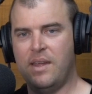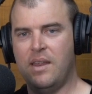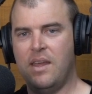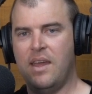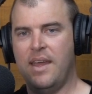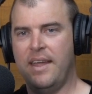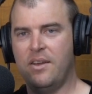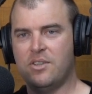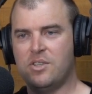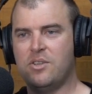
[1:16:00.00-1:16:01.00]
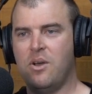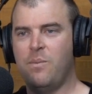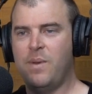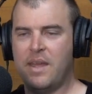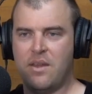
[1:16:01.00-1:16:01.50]
it, and I
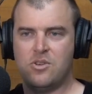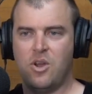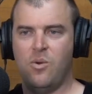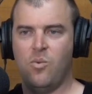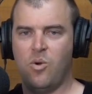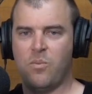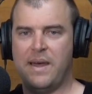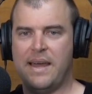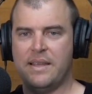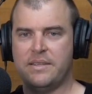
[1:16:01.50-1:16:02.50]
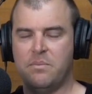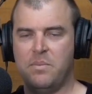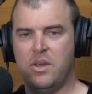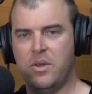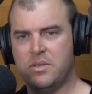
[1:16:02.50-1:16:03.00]
stop, and I don't walk past
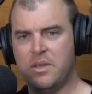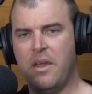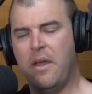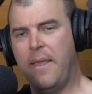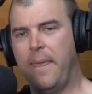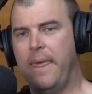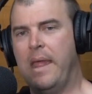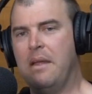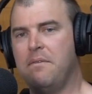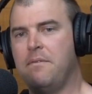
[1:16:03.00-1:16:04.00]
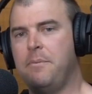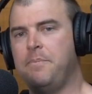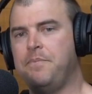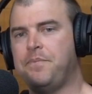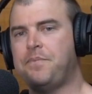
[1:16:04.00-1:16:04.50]
them, because if
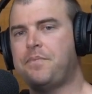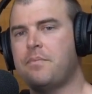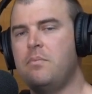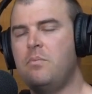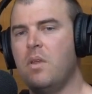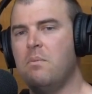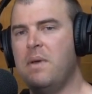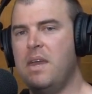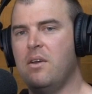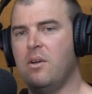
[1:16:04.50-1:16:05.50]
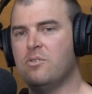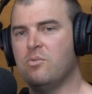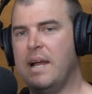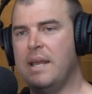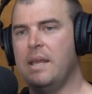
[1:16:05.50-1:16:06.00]
Miko's
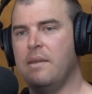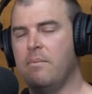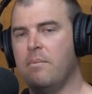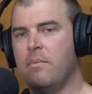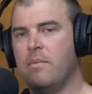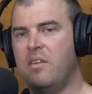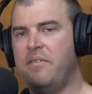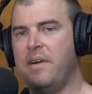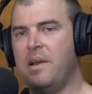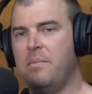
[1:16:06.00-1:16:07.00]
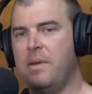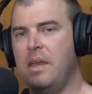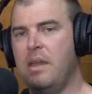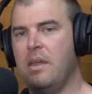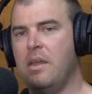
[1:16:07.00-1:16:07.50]
running in front of
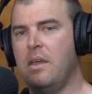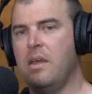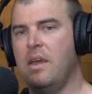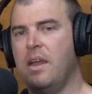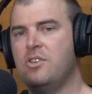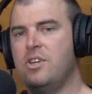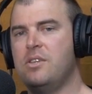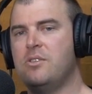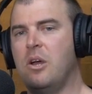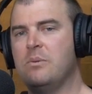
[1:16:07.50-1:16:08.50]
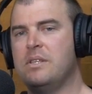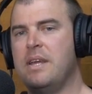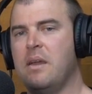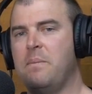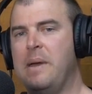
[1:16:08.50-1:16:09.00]
me and she stops to
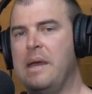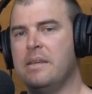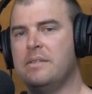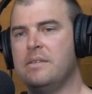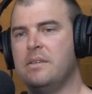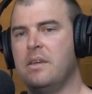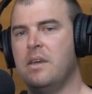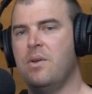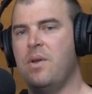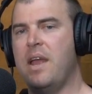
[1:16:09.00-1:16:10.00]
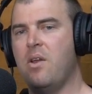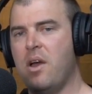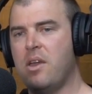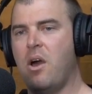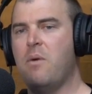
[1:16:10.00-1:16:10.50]
take a piss and
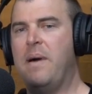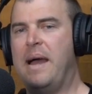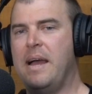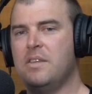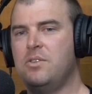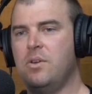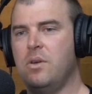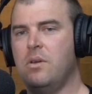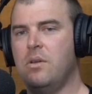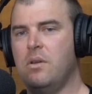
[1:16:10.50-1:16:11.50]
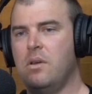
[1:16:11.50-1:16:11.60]
I go past her,